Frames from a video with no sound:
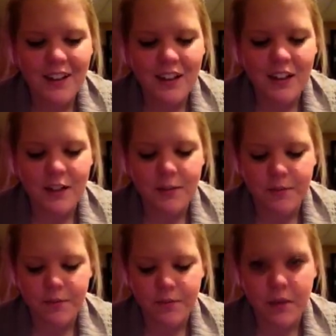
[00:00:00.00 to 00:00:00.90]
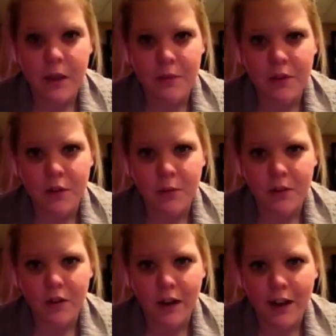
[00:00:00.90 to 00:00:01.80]
um, I'm determined,
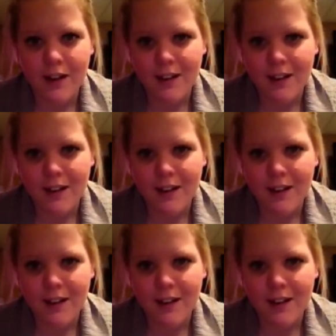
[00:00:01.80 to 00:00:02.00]
okay?